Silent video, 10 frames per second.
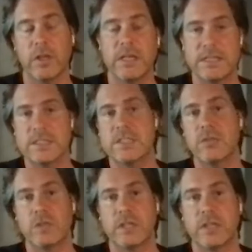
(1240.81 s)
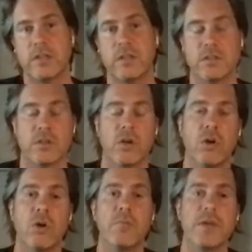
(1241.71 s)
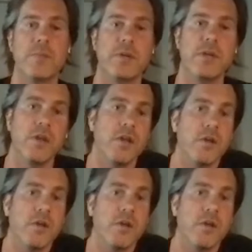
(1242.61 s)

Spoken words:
Let's see what that does. Or maybe